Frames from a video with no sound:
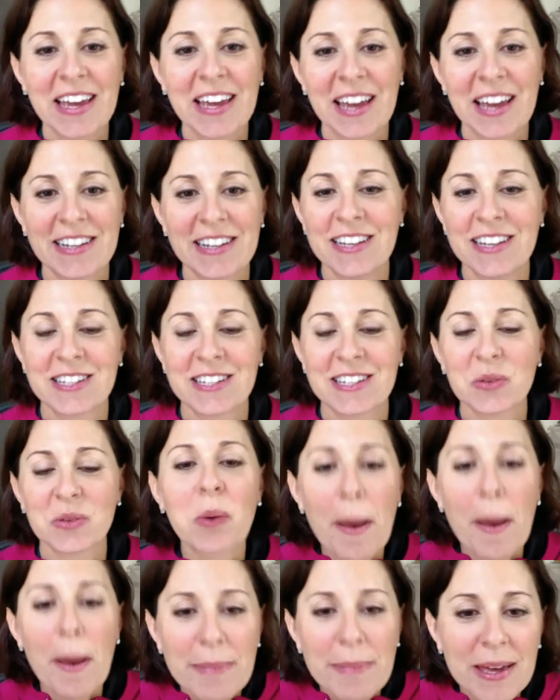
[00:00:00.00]
And it's a
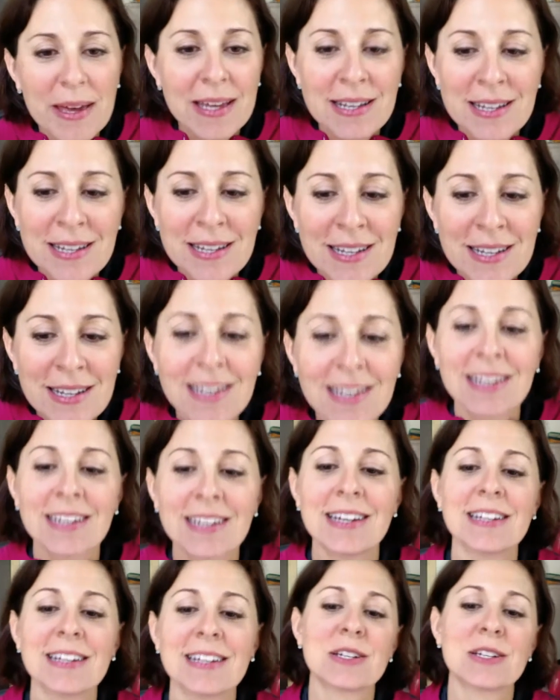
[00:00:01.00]
weapon,
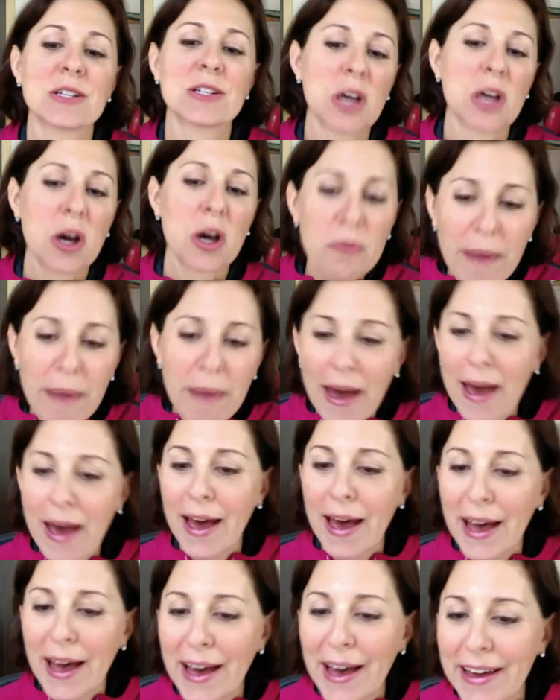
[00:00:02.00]
it's a tote
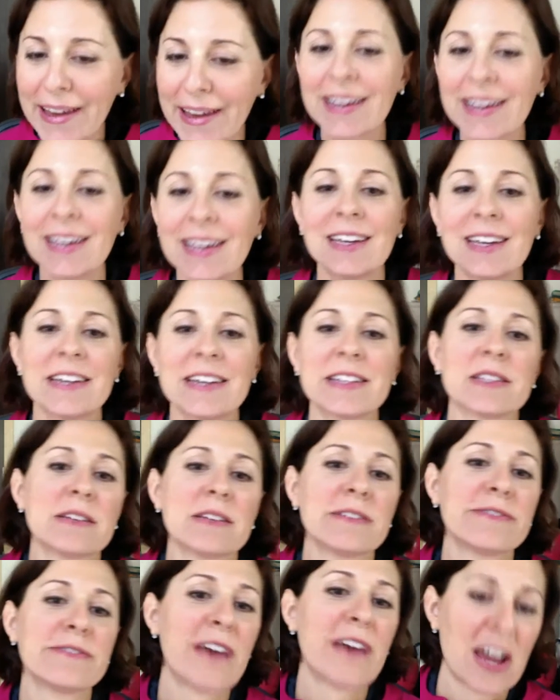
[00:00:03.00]
bag, it's a
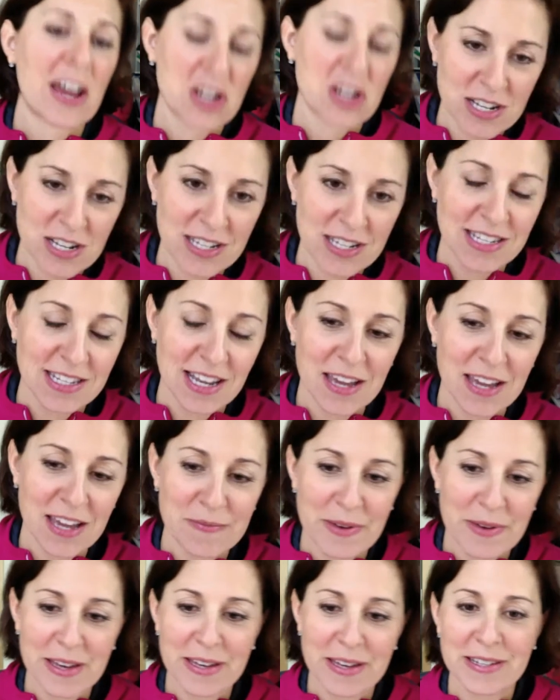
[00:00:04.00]
fashion
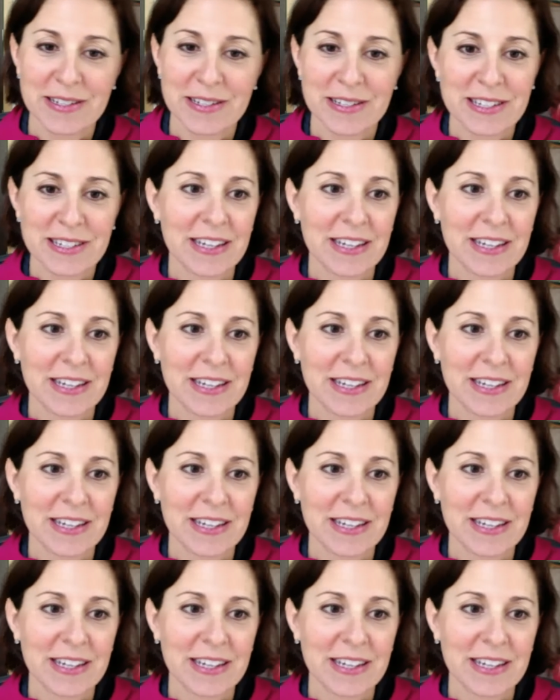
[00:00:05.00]
statement,